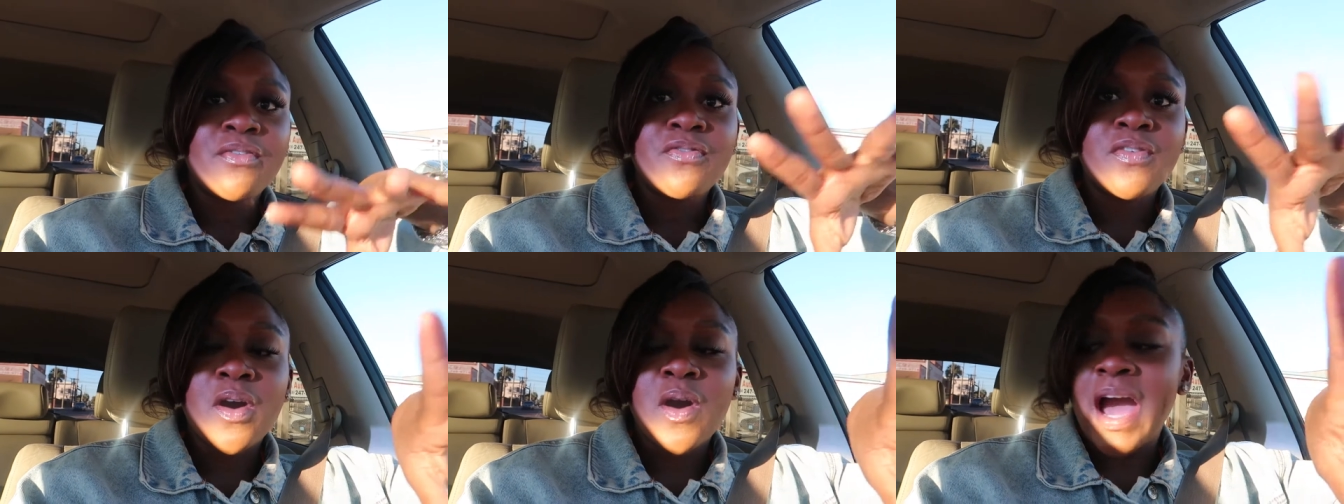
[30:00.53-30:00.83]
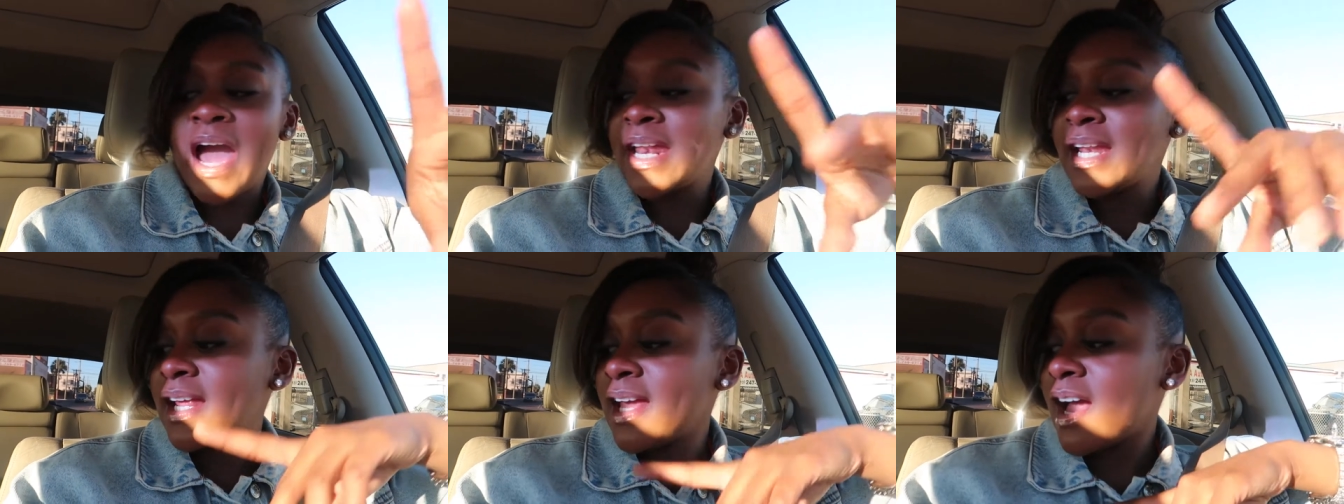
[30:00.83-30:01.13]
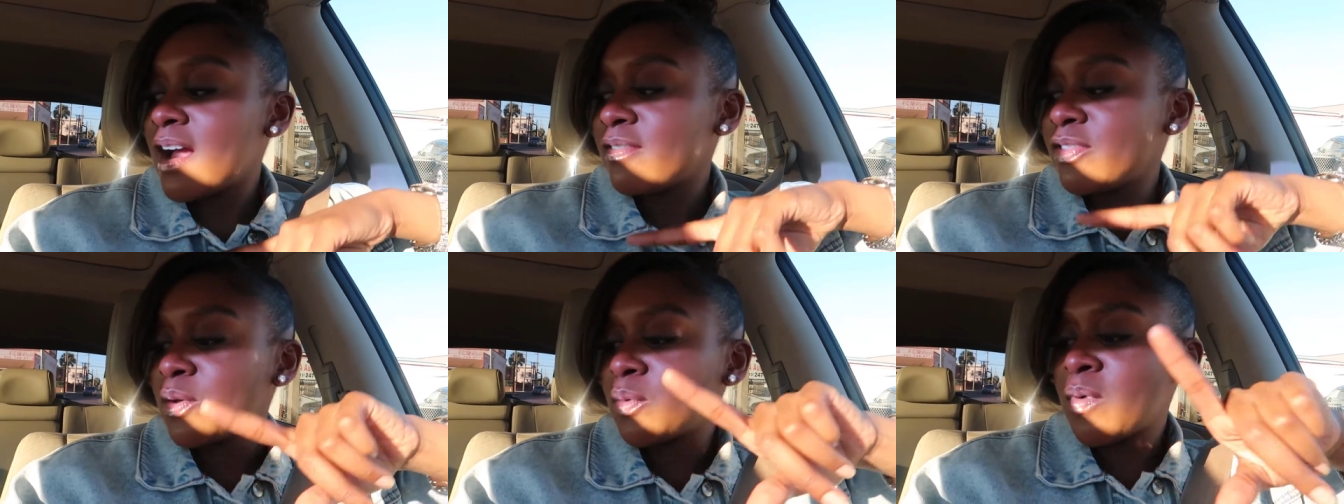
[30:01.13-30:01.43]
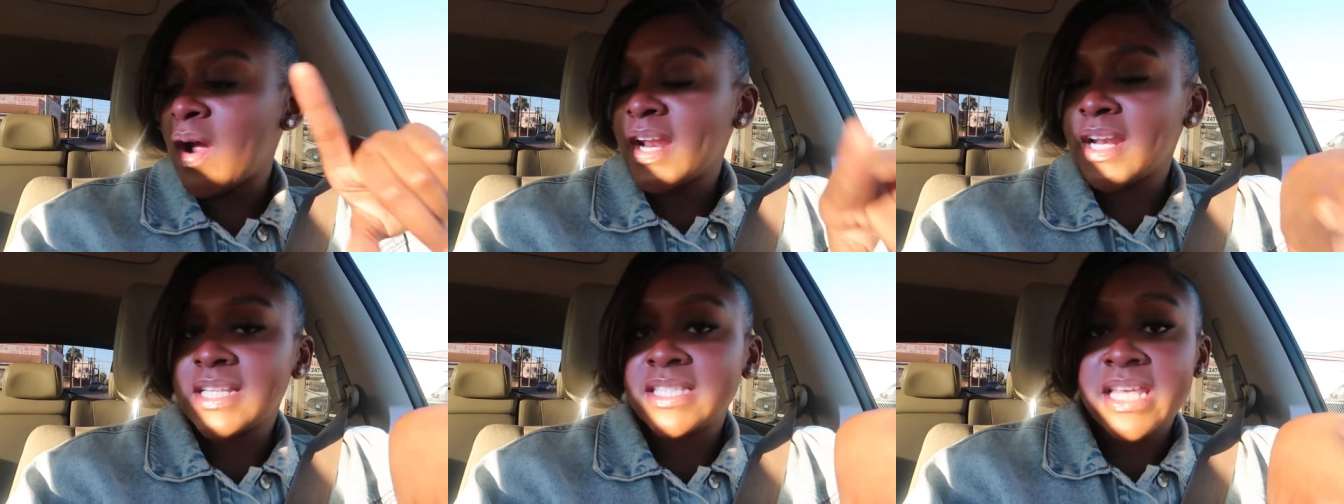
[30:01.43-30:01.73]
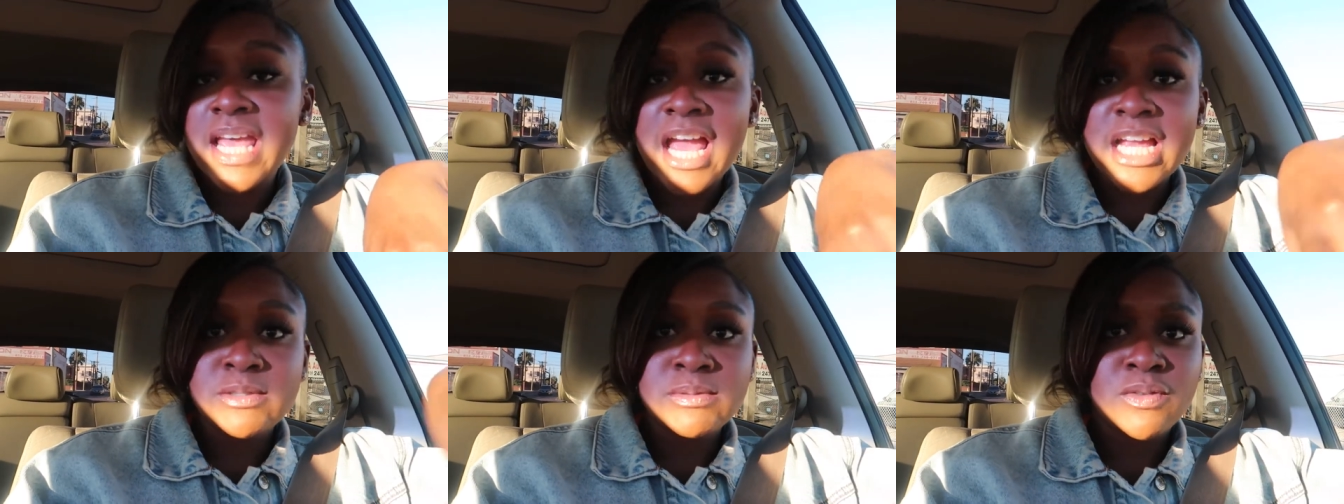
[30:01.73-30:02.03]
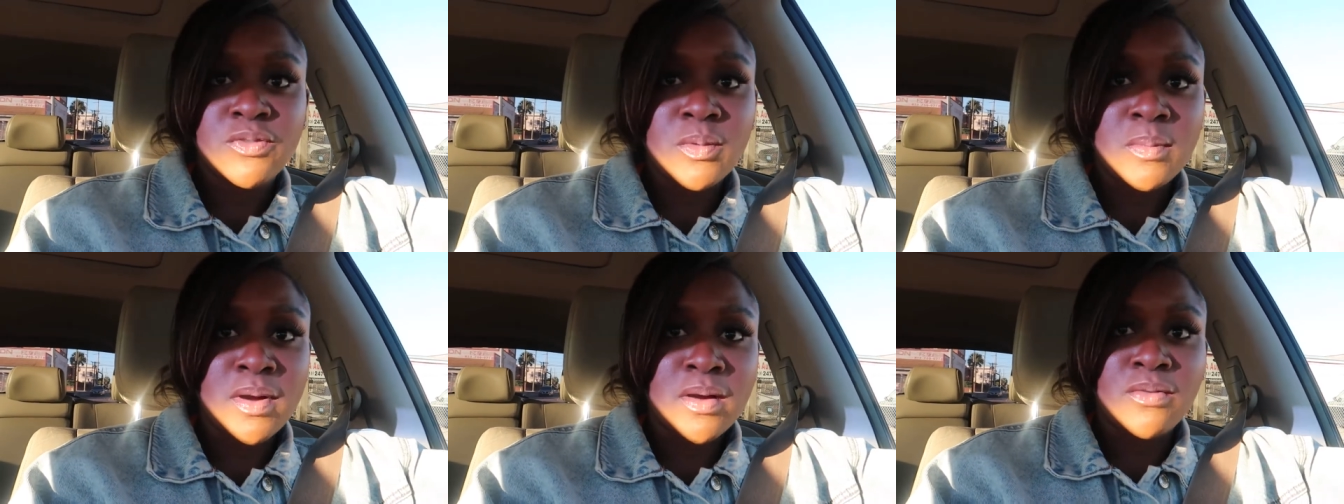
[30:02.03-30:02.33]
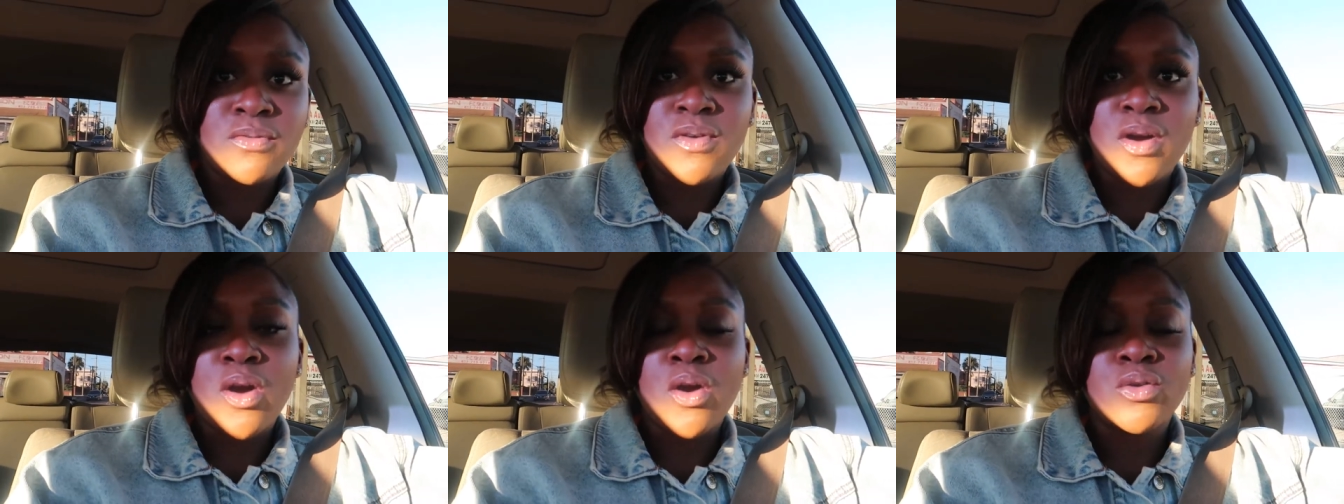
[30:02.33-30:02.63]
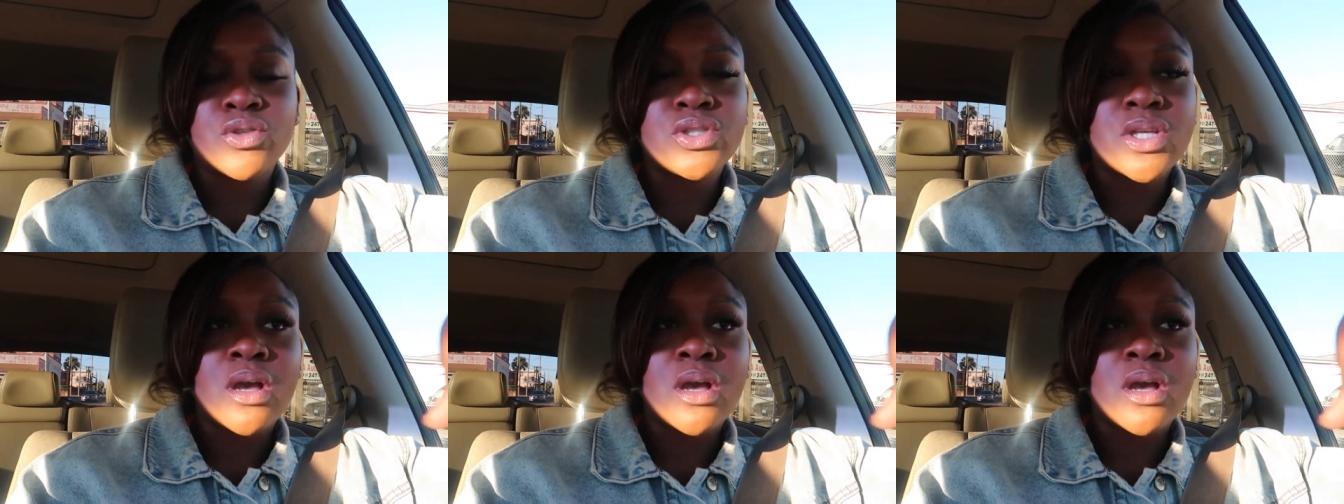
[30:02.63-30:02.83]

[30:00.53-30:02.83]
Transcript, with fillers: phone, I didn't have the right attachment for my phone,